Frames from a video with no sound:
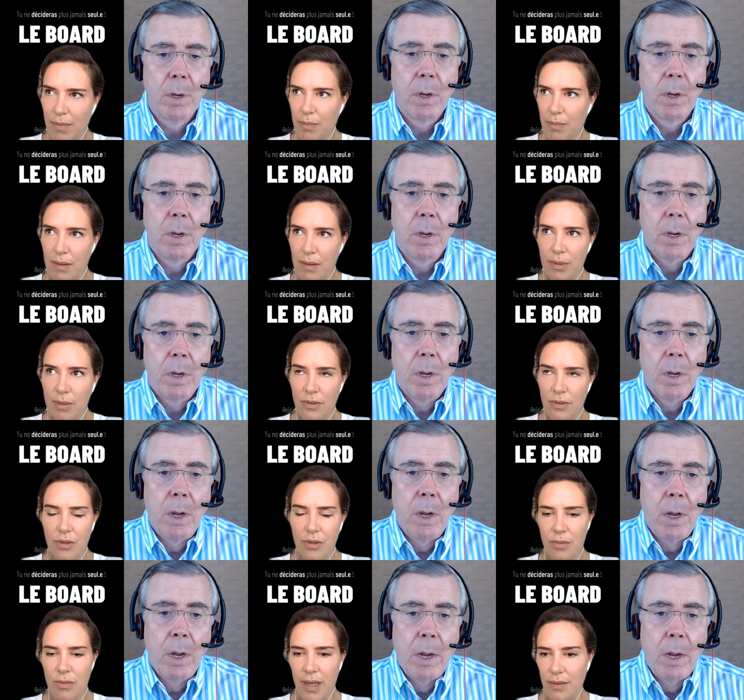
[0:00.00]
Speaker 1: maybe people
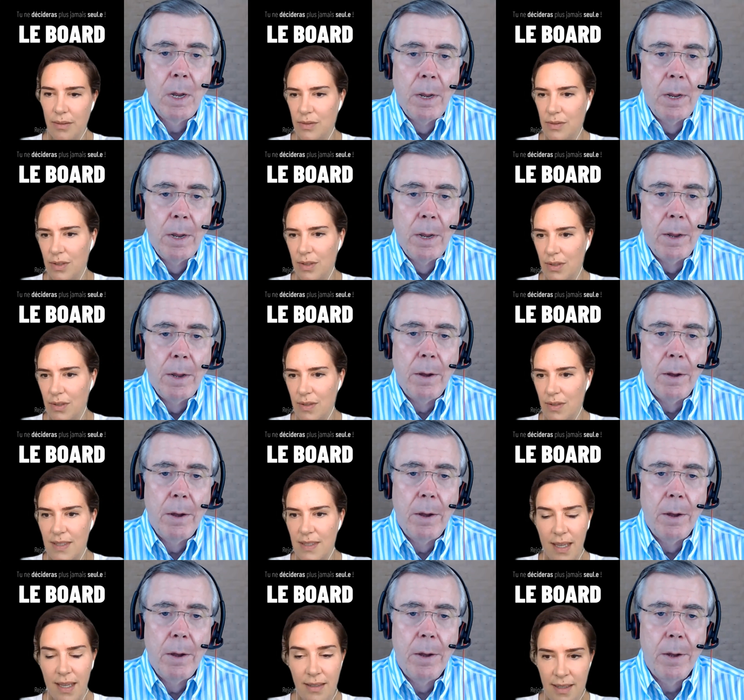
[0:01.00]
know about uh,
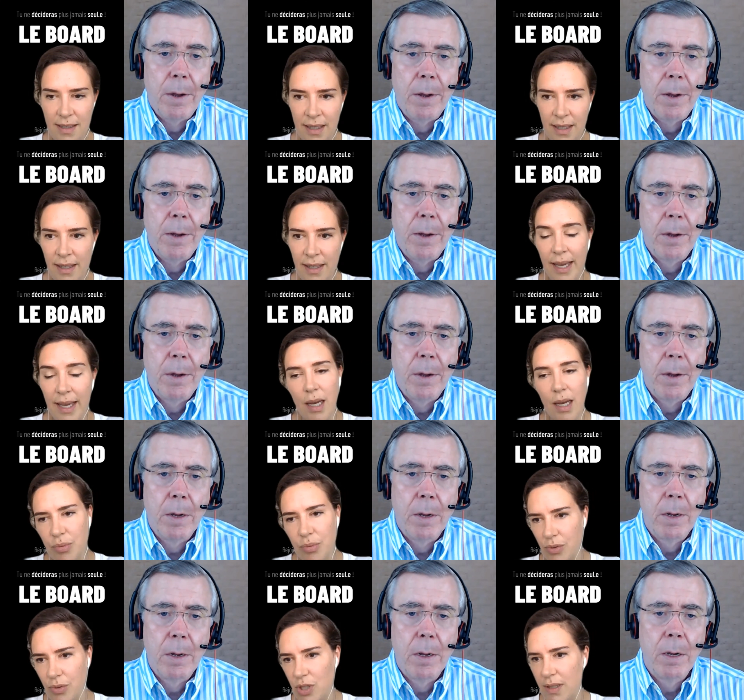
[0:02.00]
design thinking
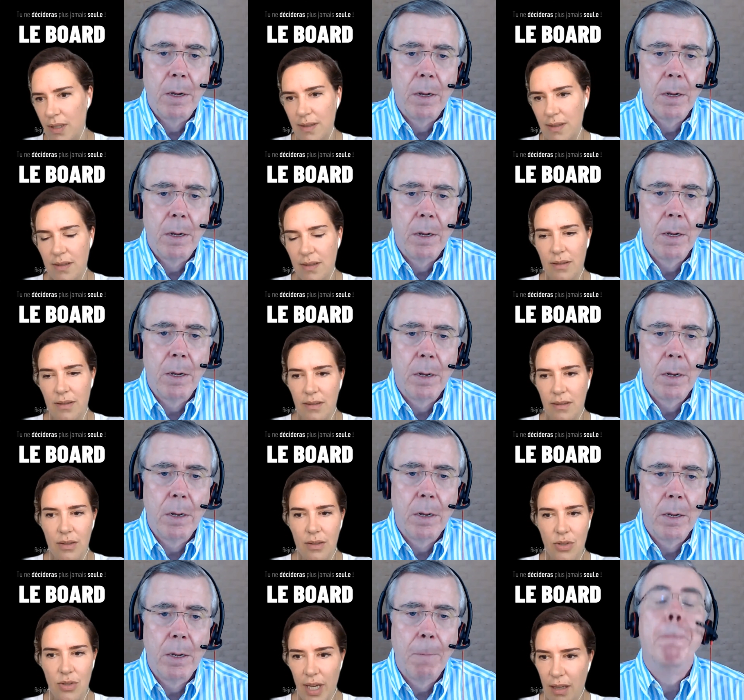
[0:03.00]
approaches or
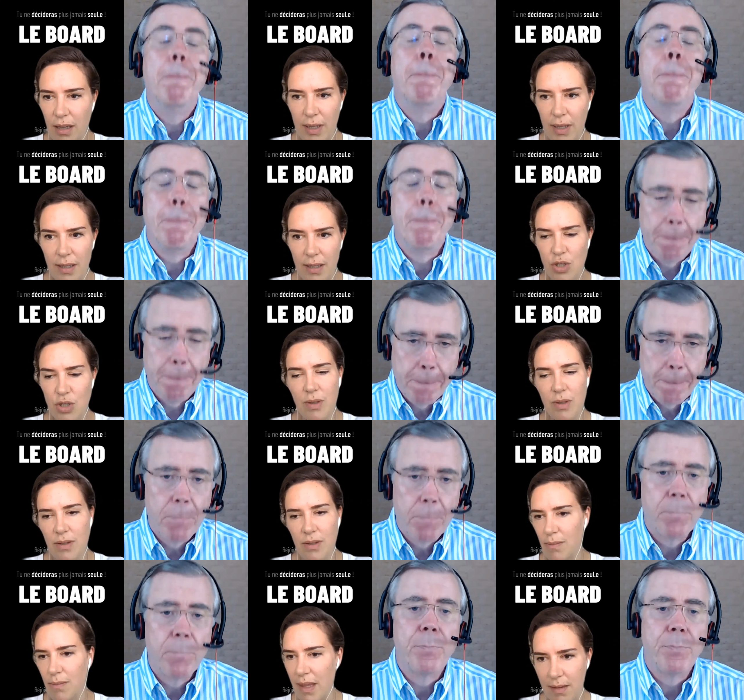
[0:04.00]
agile mm-hmm.
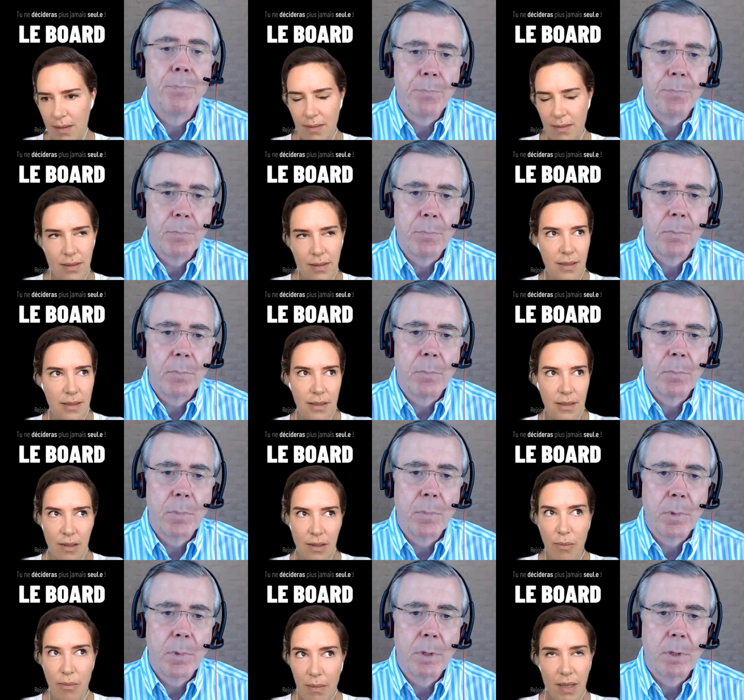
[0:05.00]
management methods
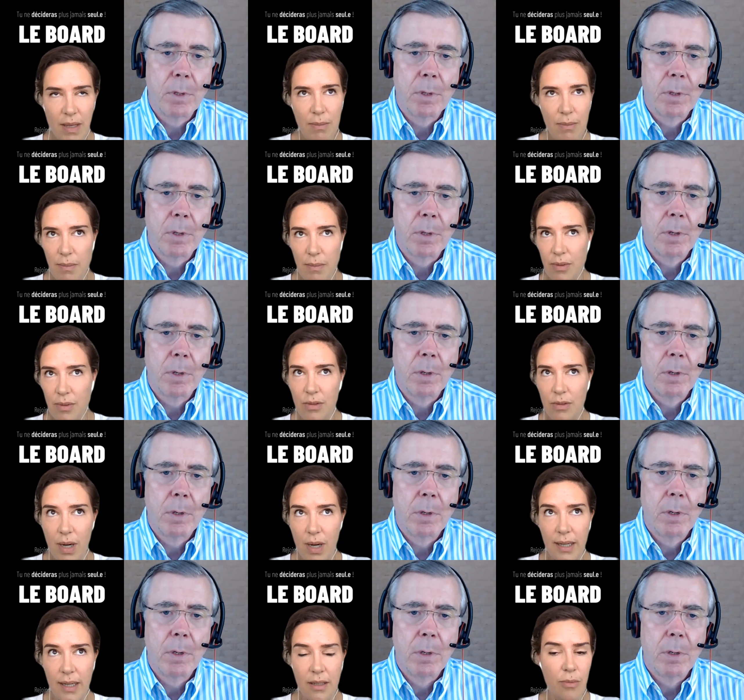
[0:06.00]
so maybe people
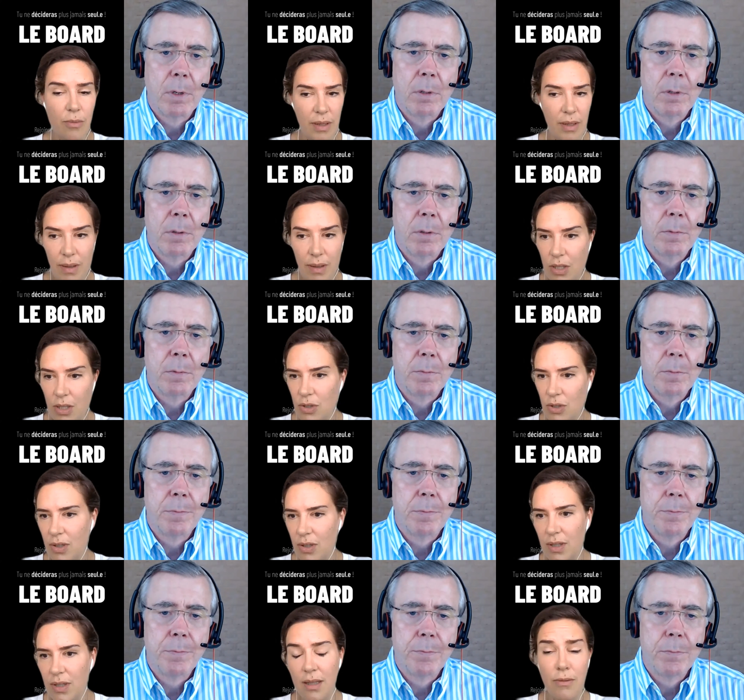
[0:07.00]
who are in
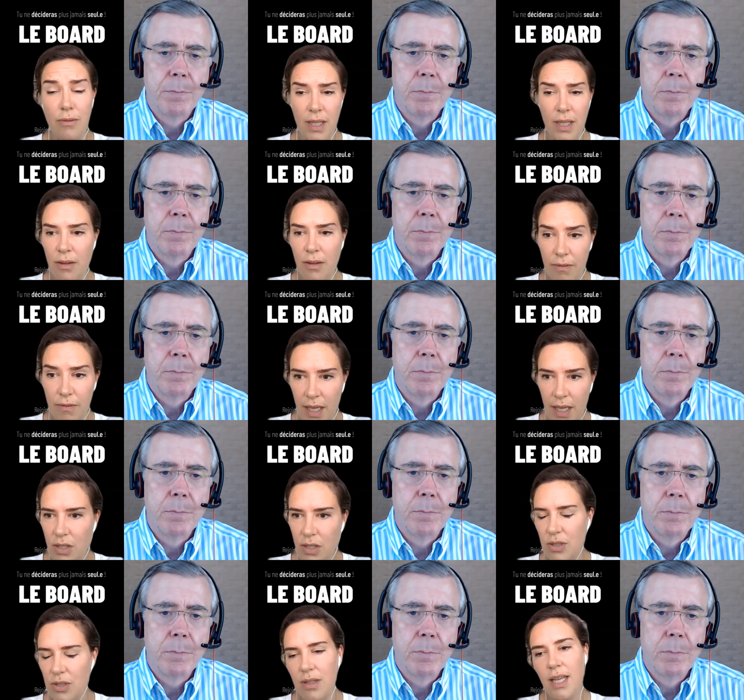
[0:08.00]
operation in
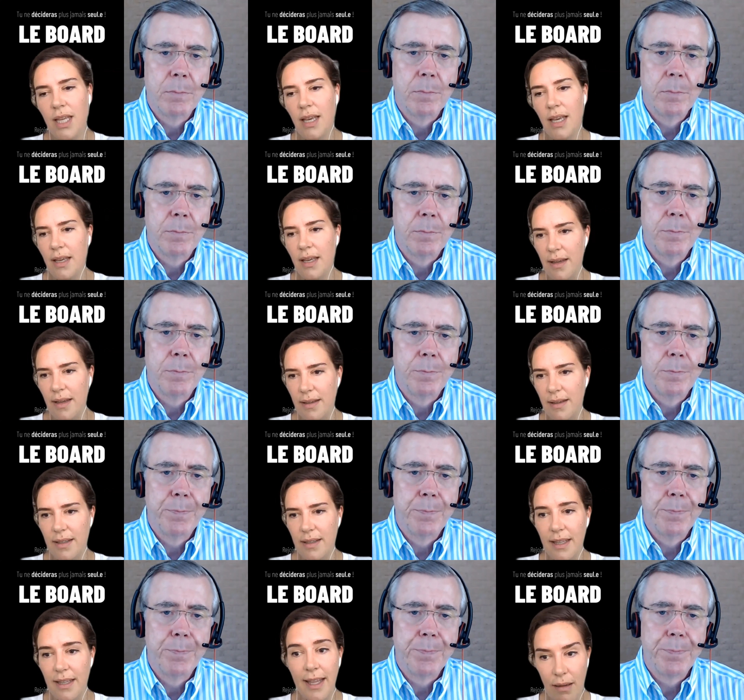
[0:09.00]
innovation
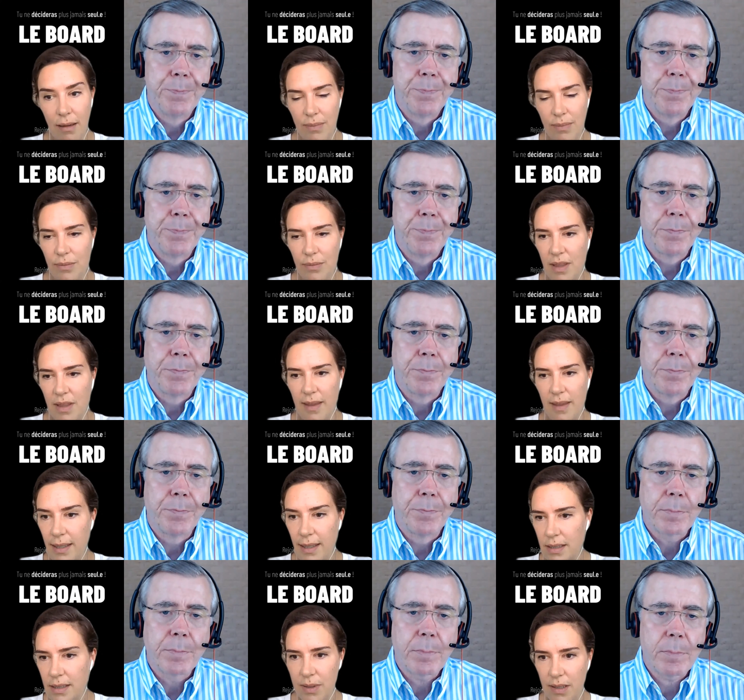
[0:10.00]
uh, can help with
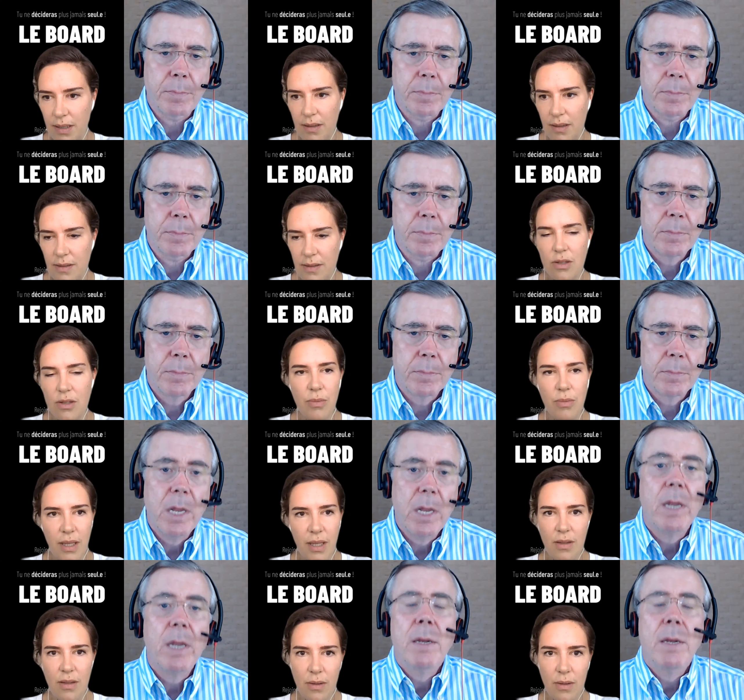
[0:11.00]
that because knowing